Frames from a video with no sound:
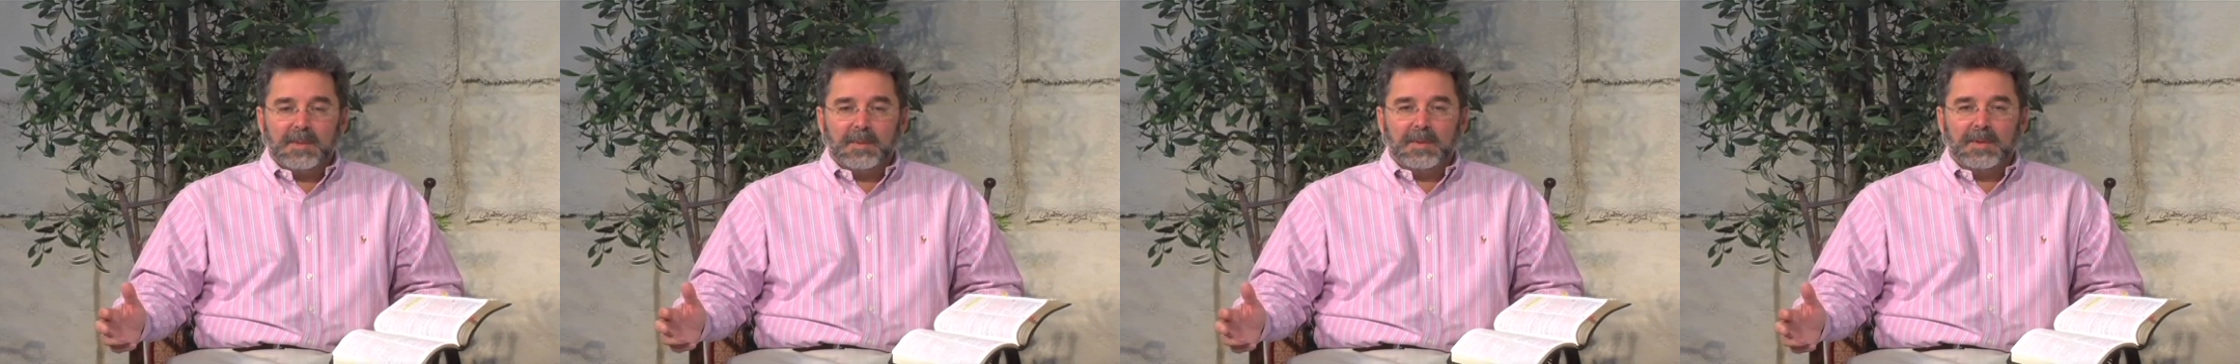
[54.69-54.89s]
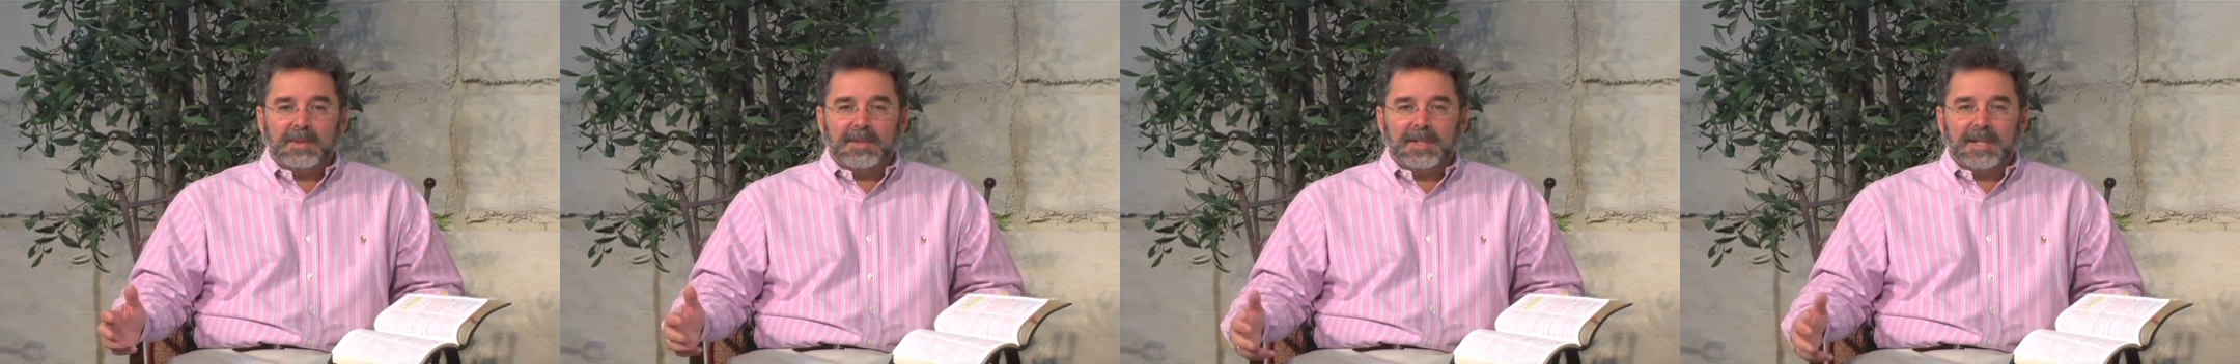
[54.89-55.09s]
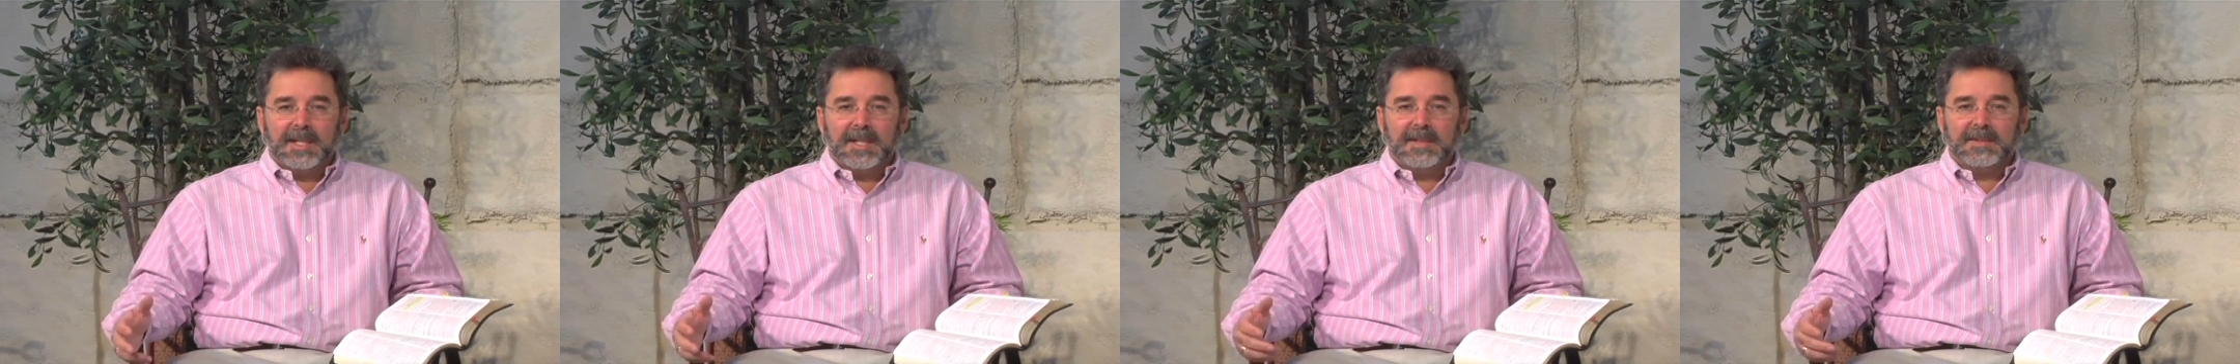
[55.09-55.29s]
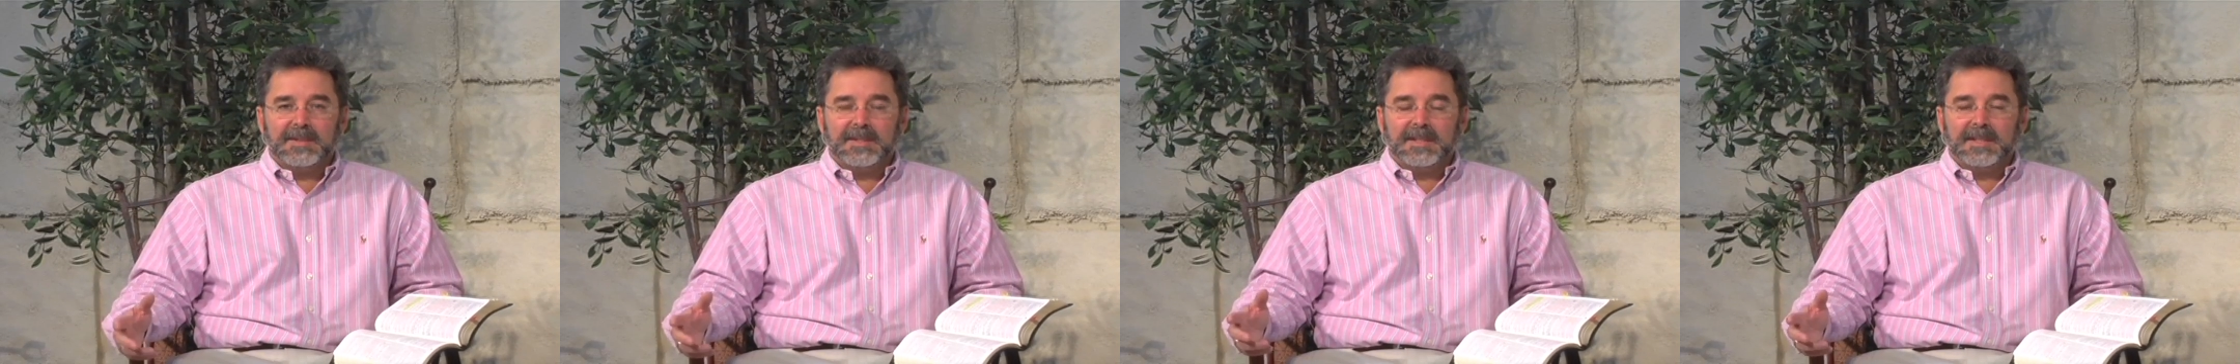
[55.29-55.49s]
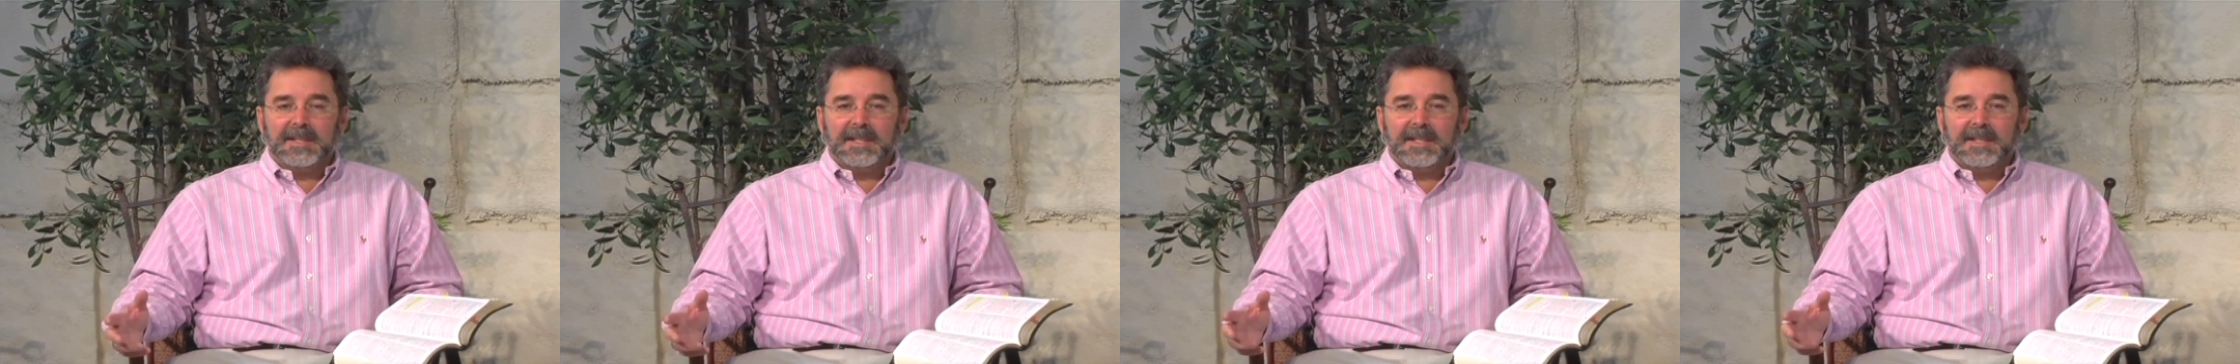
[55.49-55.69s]
a word to
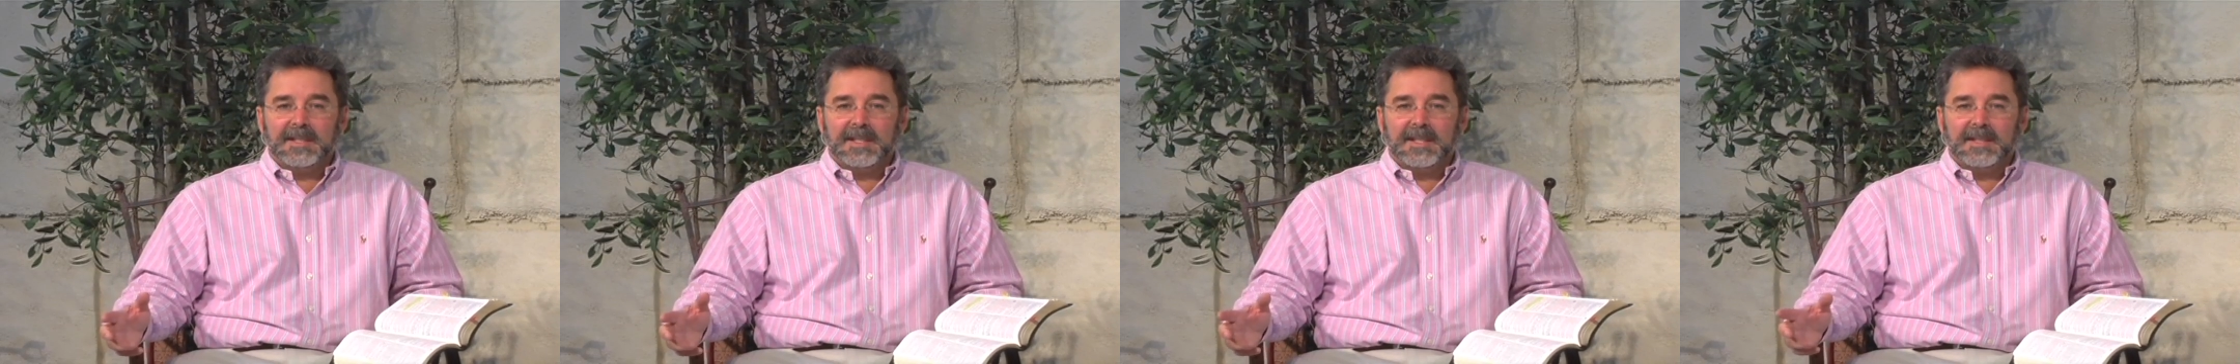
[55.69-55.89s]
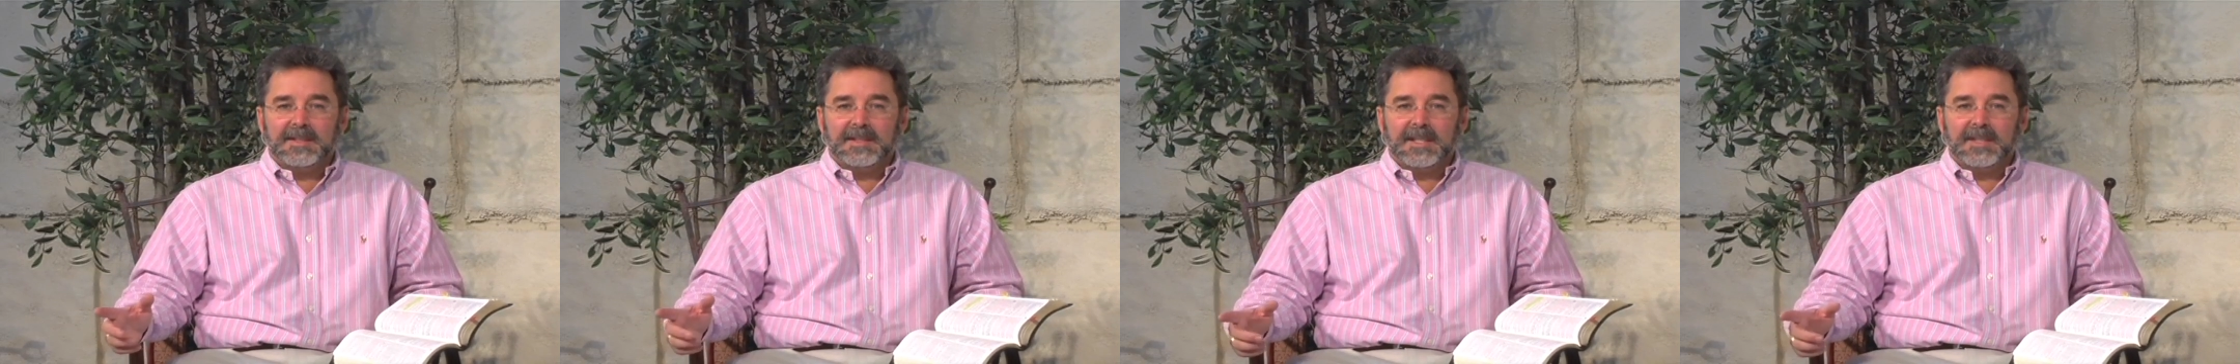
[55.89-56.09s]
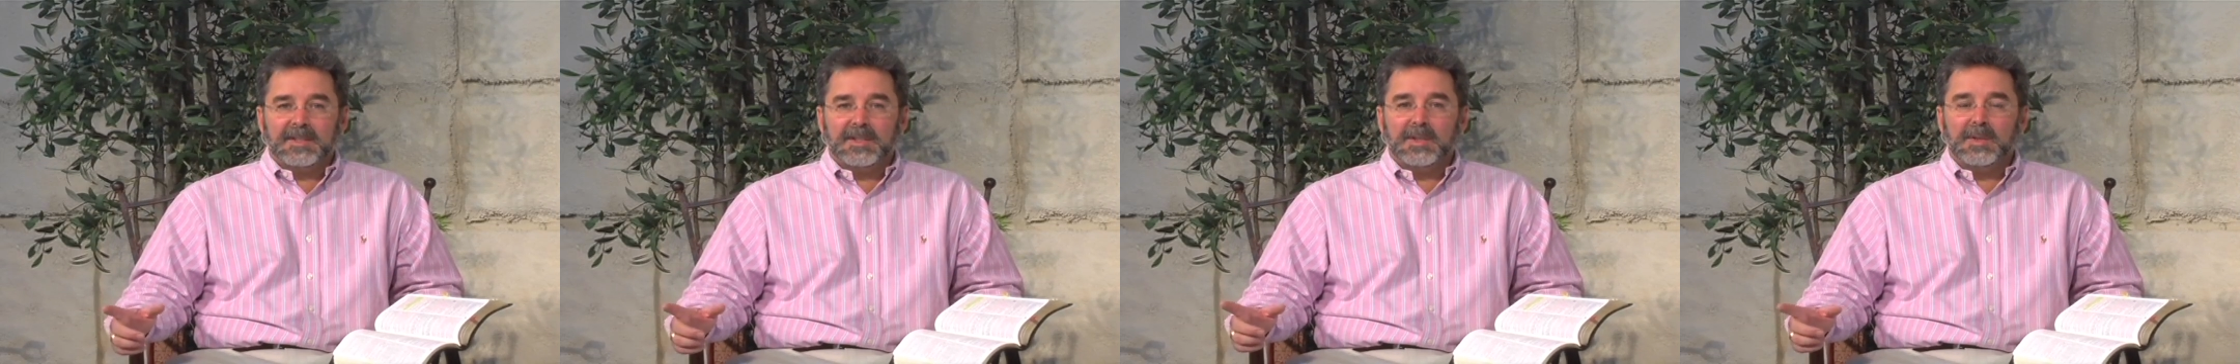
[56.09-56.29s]
us and said,